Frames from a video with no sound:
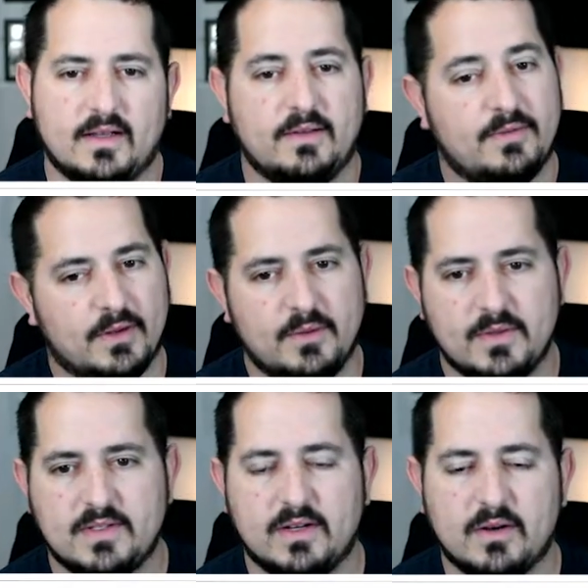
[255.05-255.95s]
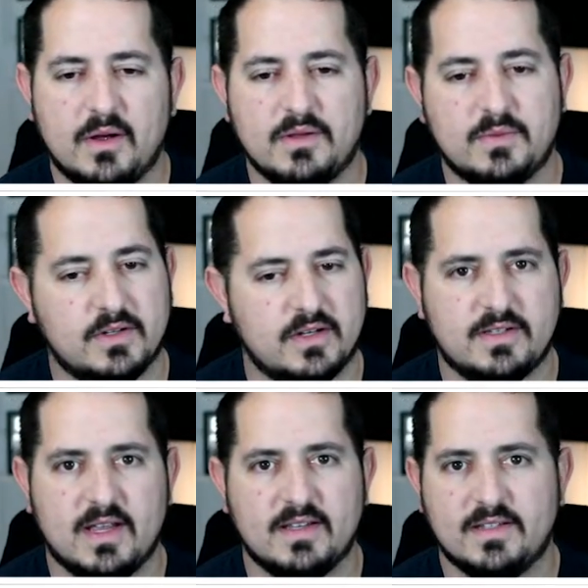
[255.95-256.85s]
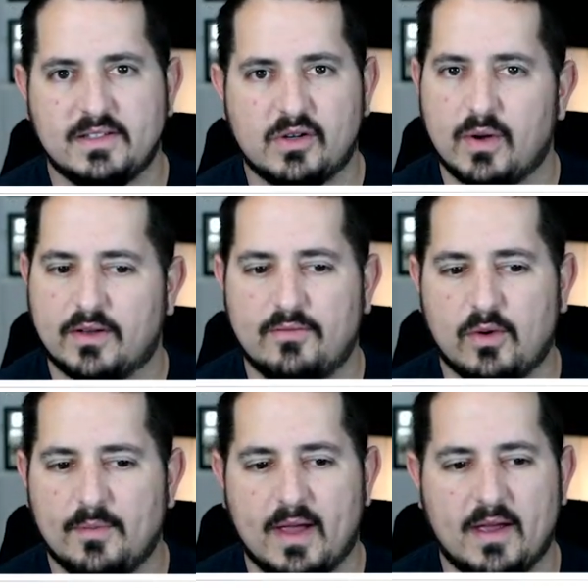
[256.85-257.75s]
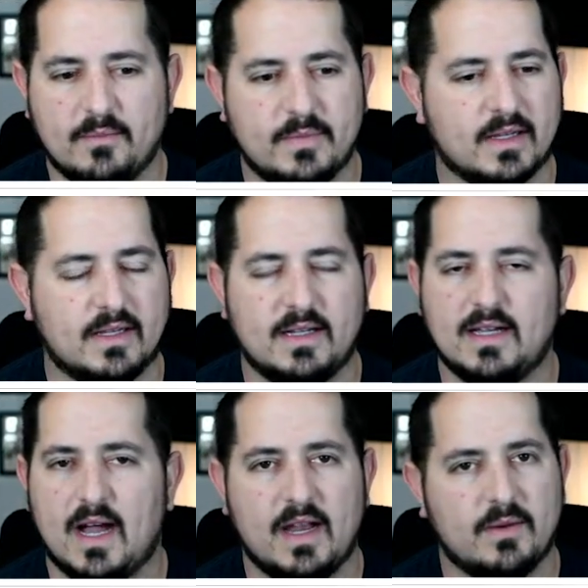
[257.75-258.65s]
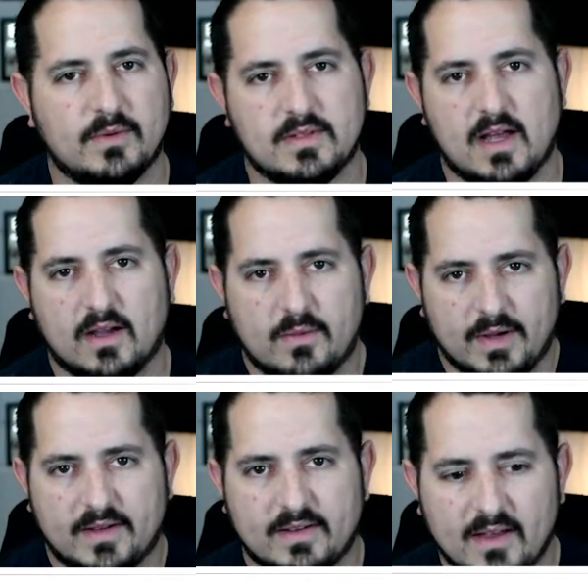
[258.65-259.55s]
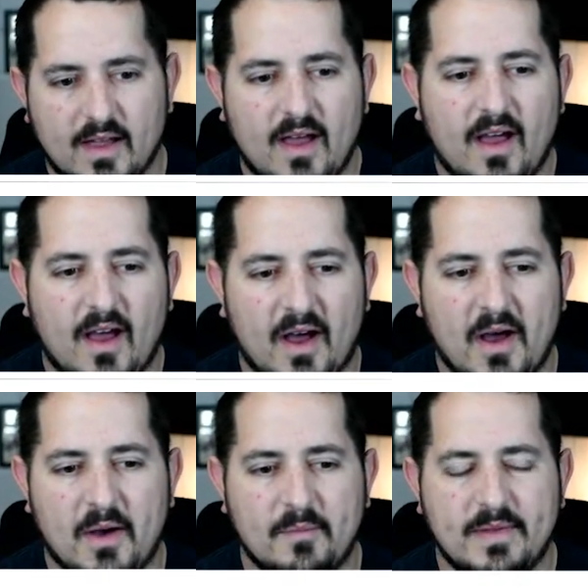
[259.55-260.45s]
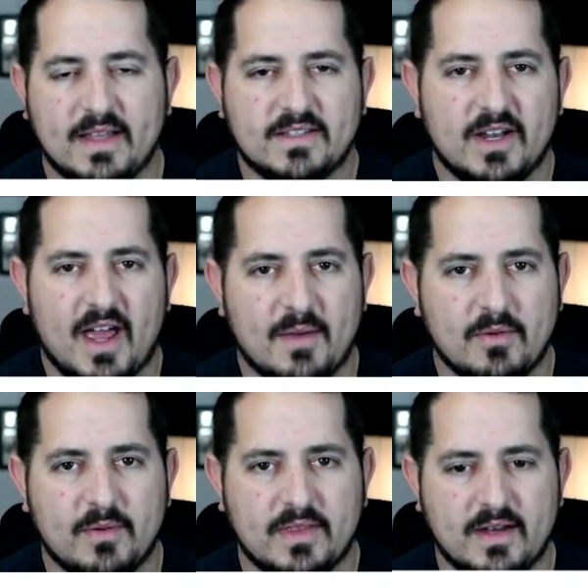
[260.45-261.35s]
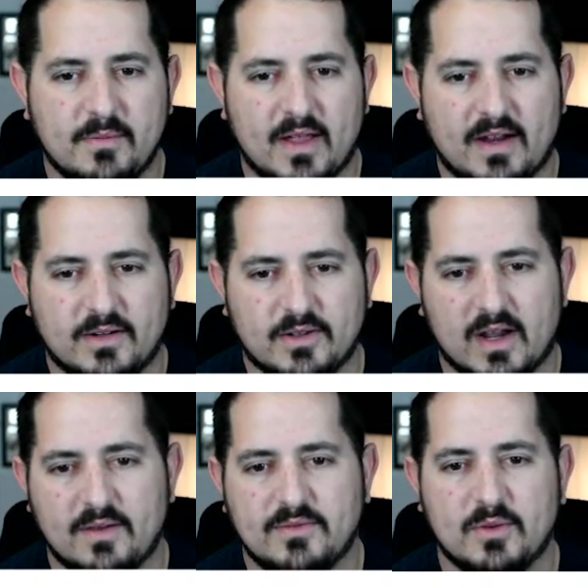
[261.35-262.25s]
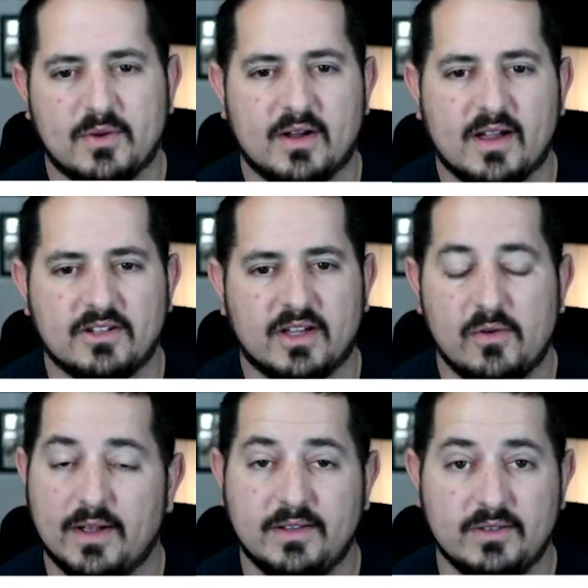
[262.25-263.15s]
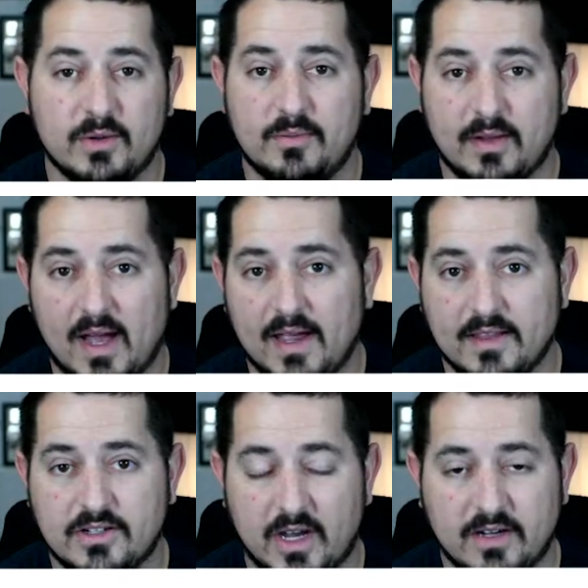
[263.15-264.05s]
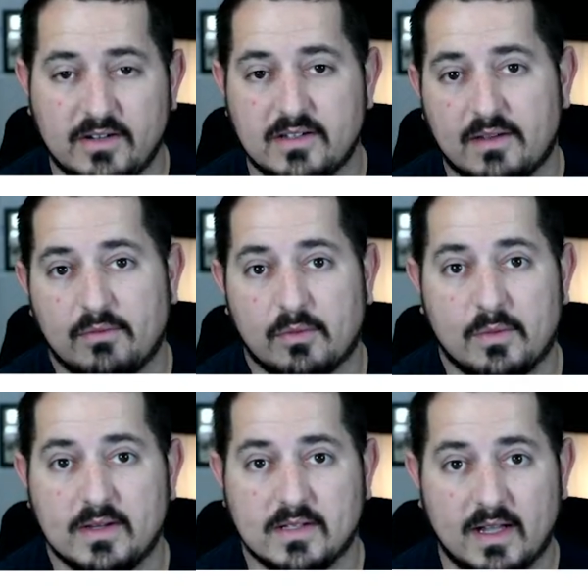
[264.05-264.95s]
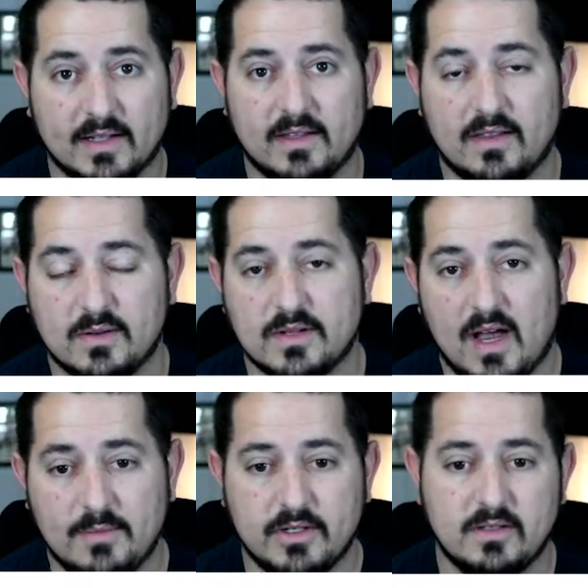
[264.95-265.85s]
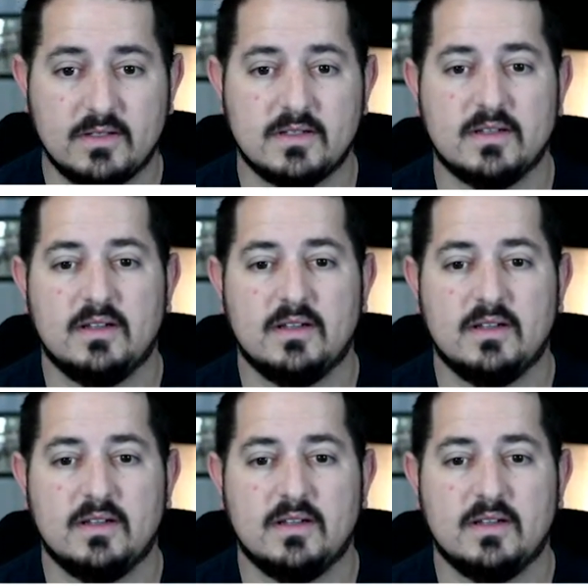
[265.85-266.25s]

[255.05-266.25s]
filled it with zeros, which it says is a quick format, but God, it was not quick. But that's going to happen with any platter drive. So we're actually going to apply the changes after we selected those options.